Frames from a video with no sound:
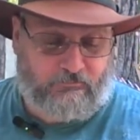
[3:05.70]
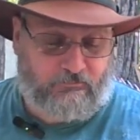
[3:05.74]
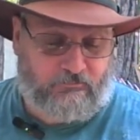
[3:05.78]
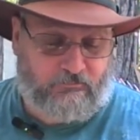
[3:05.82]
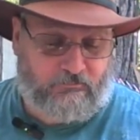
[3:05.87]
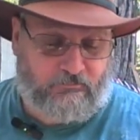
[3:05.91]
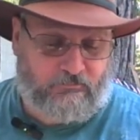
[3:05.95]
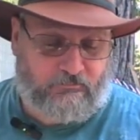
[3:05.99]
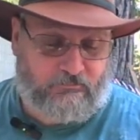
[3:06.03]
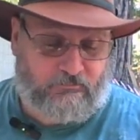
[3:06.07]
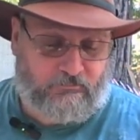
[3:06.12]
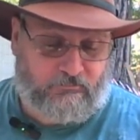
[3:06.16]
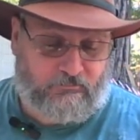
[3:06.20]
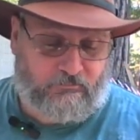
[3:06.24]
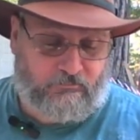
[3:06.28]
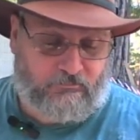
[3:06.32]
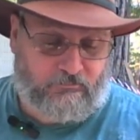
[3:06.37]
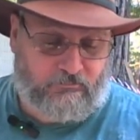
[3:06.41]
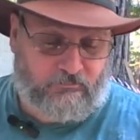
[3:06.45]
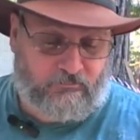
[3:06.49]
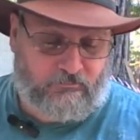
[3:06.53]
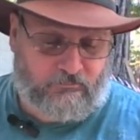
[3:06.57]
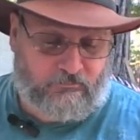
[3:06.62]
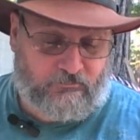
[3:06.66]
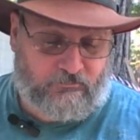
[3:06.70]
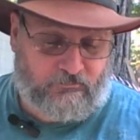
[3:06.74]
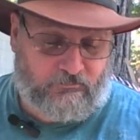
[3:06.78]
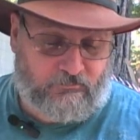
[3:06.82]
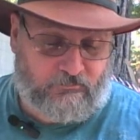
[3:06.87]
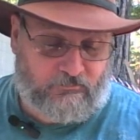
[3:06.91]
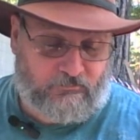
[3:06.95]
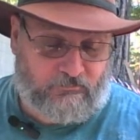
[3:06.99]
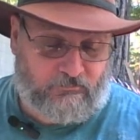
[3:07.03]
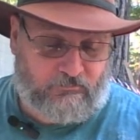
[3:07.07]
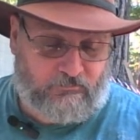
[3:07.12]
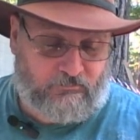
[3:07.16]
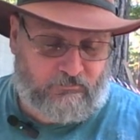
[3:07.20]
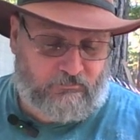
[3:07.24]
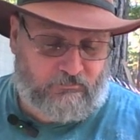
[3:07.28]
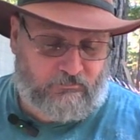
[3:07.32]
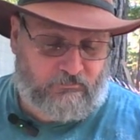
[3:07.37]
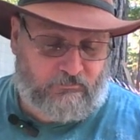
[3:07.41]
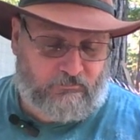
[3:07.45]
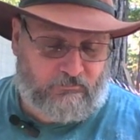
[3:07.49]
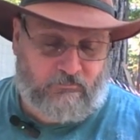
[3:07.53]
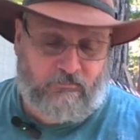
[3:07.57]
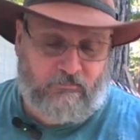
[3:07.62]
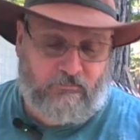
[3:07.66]

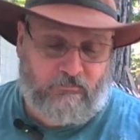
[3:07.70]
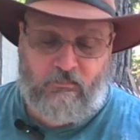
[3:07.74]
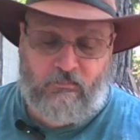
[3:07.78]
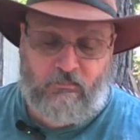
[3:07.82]
Nothing is said.